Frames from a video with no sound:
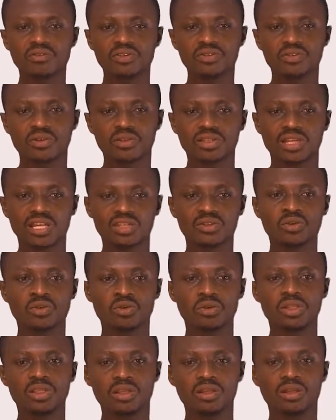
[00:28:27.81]
resource that not
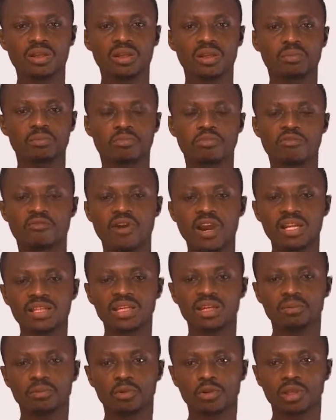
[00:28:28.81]
only
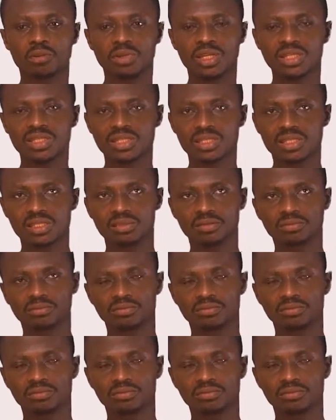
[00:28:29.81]
provide employment,